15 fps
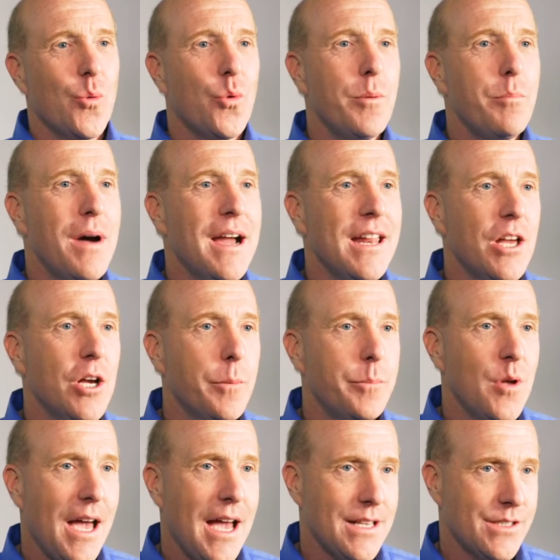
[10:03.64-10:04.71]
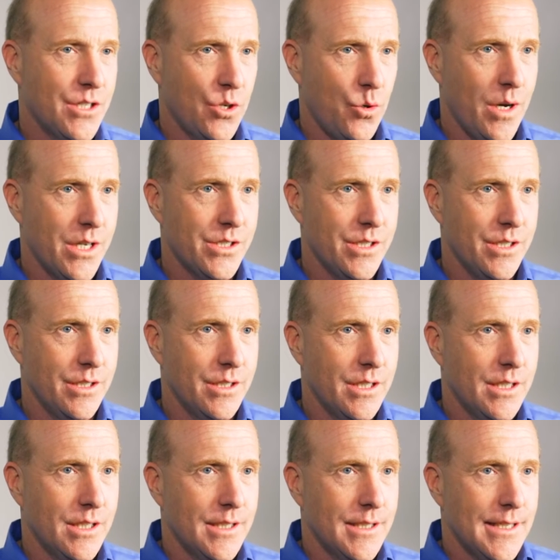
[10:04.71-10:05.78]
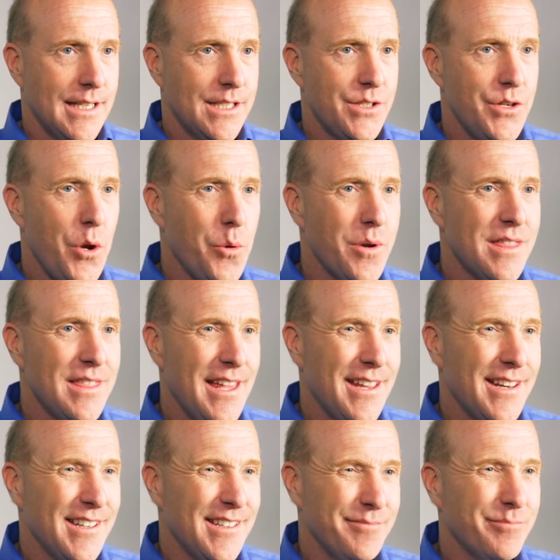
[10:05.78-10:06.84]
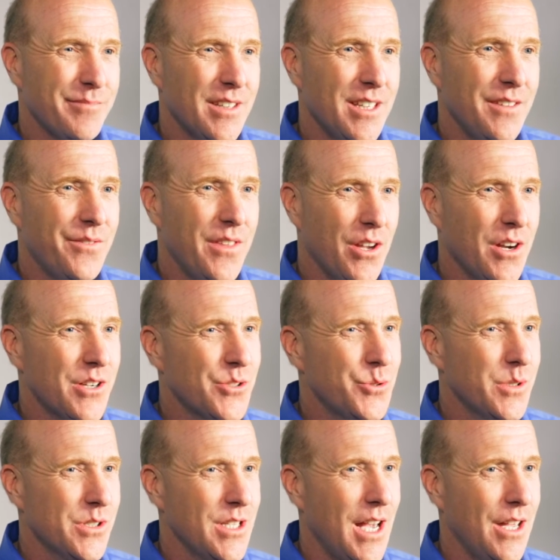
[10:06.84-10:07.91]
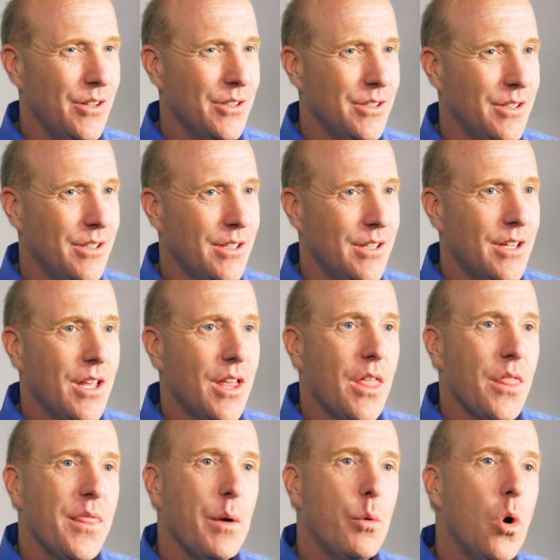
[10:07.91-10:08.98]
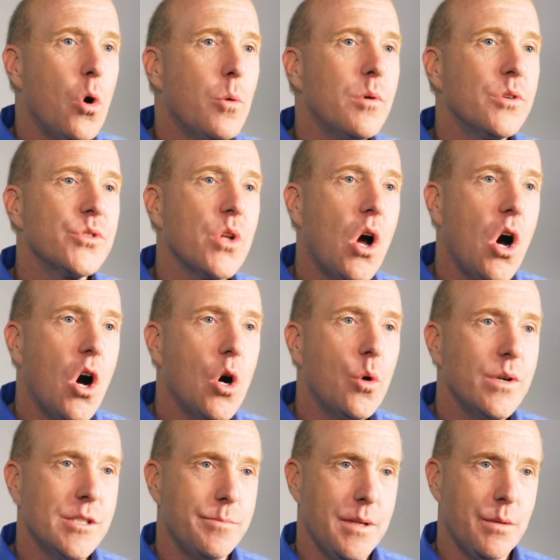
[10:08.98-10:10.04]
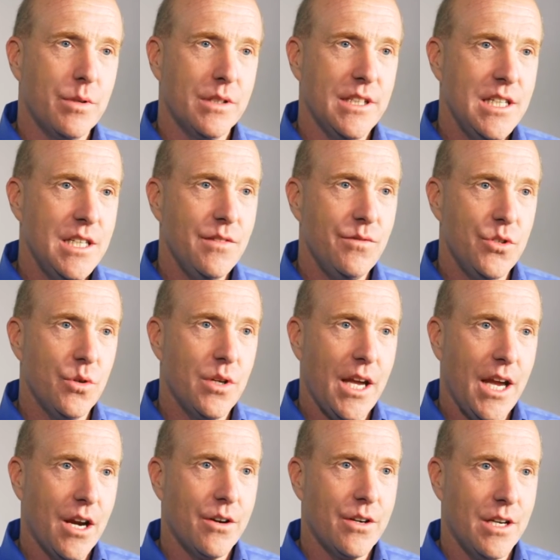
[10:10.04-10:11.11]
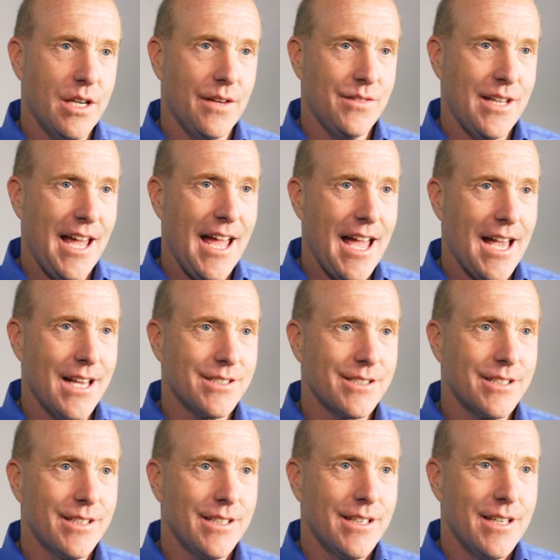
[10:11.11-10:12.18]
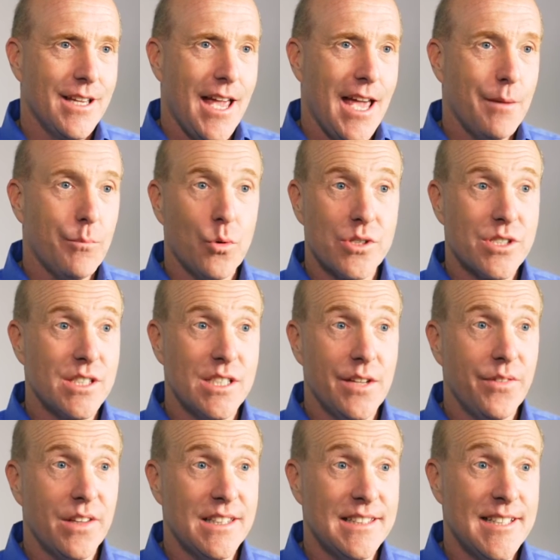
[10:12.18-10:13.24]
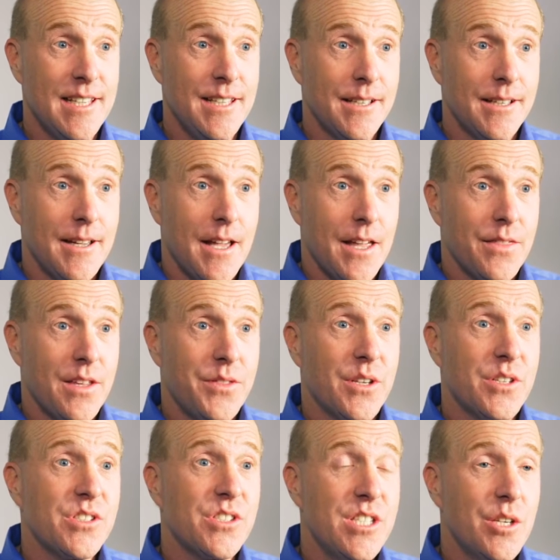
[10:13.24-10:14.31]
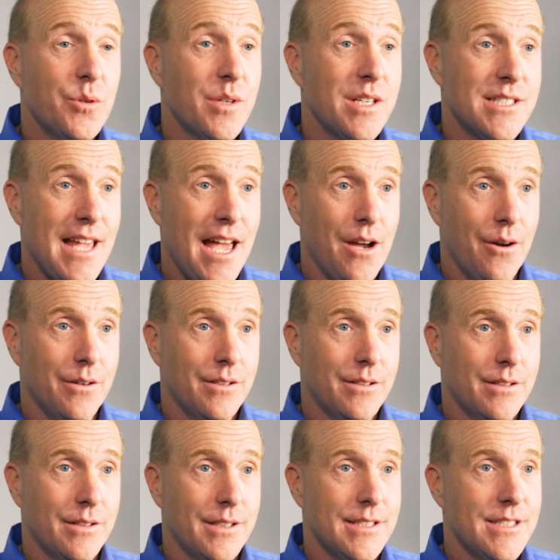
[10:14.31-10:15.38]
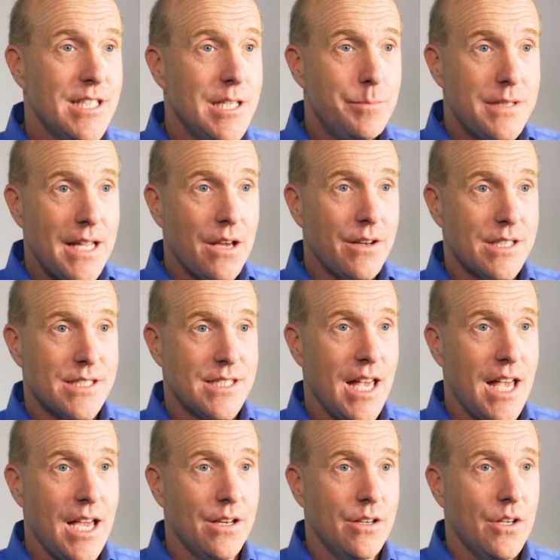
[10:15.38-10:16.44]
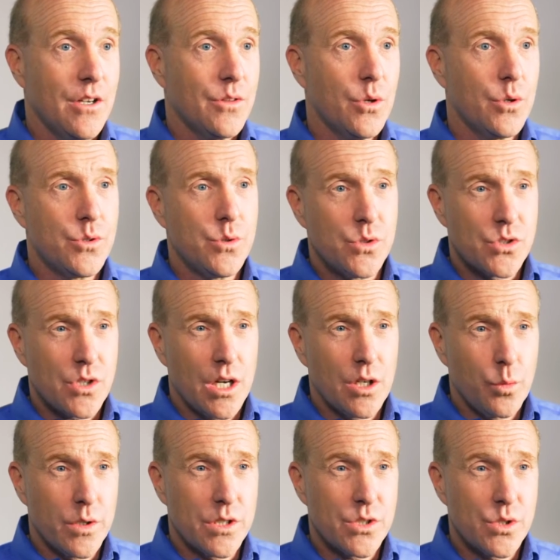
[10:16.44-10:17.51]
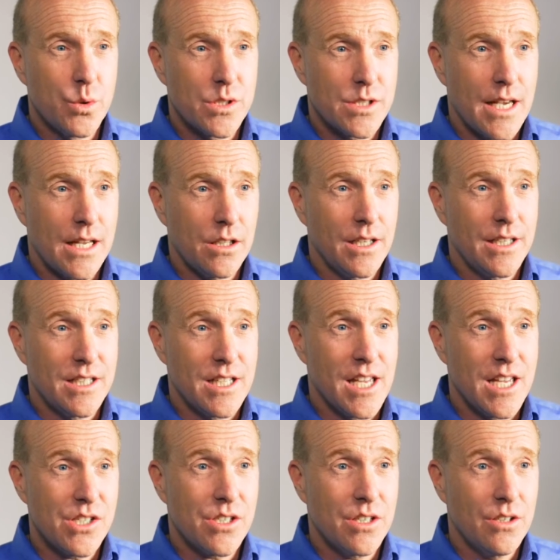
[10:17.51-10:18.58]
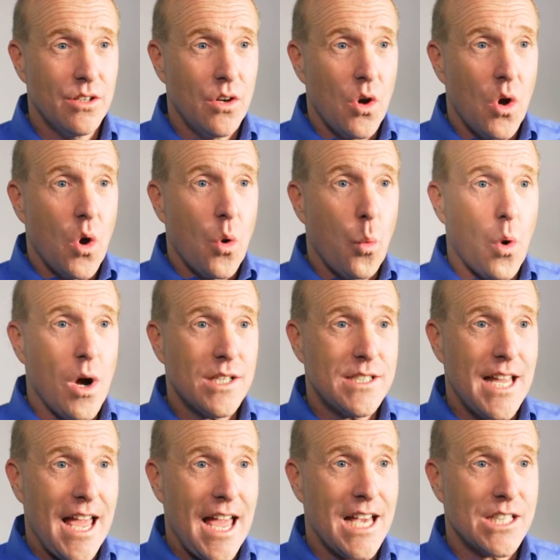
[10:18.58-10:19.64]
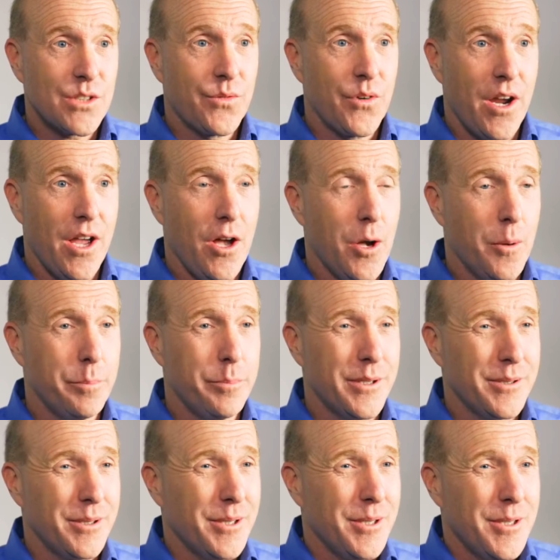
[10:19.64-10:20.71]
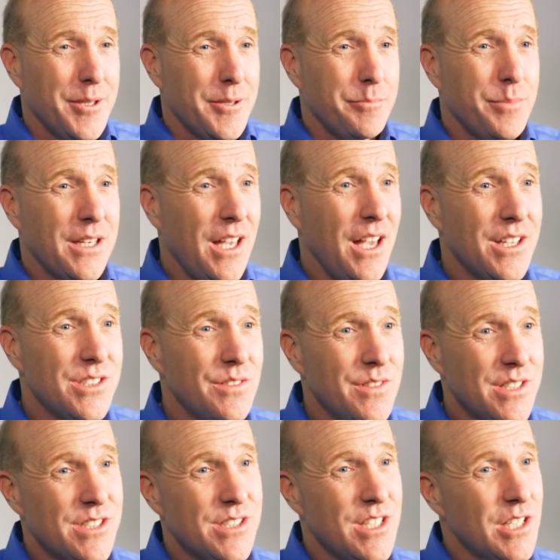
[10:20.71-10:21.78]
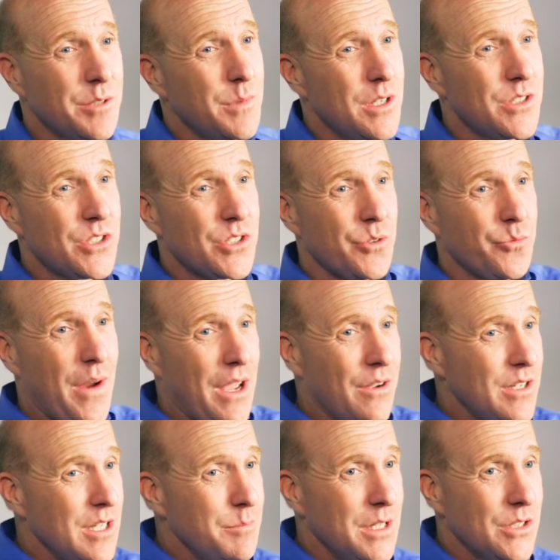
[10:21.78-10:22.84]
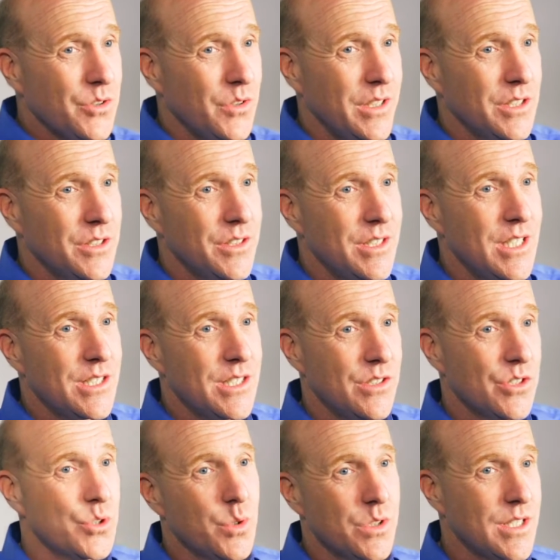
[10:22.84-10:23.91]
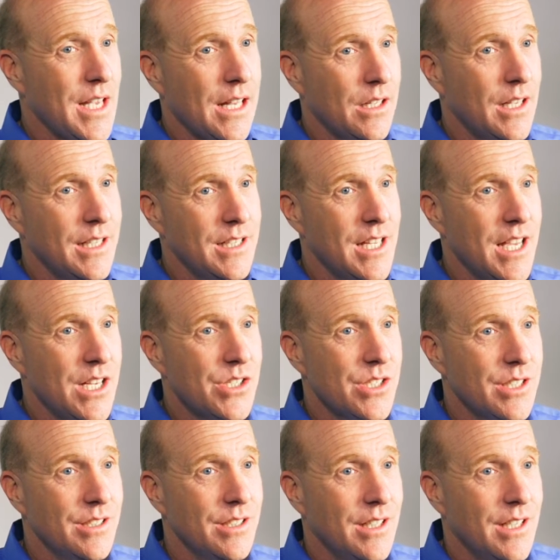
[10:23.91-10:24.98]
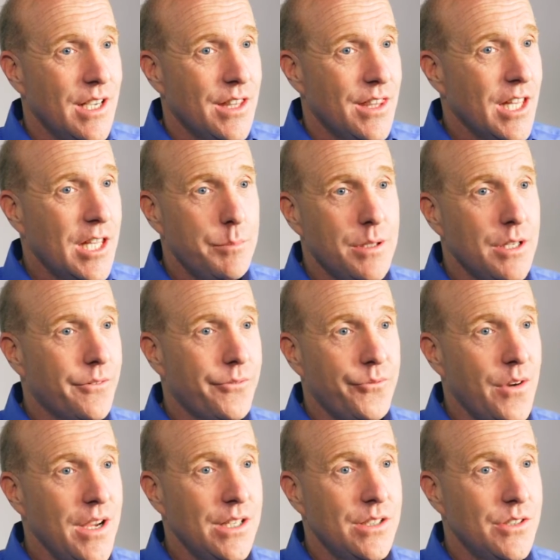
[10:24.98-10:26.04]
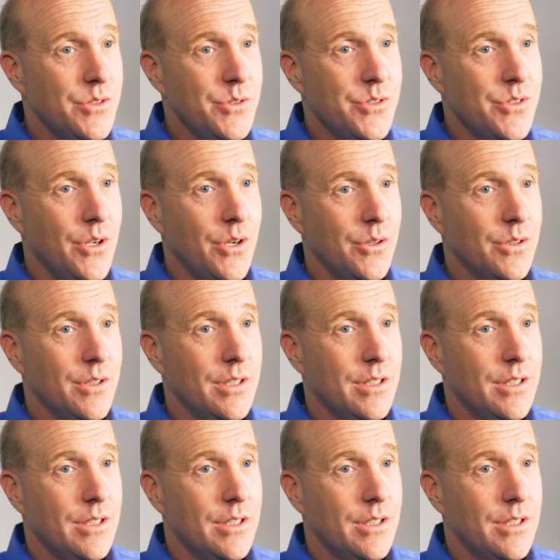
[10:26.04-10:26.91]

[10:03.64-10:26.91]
What might help you ask the question is knowing that if they are suicidal, they will almost always be relieved you cared enough to ask. And more significantly, that their secret is out. Deep down inside, those who struggle with suicidal ideation want to ask for help, but because of the stigmas surrounding mental illness and suicidal ideation, they can be afraid to do so.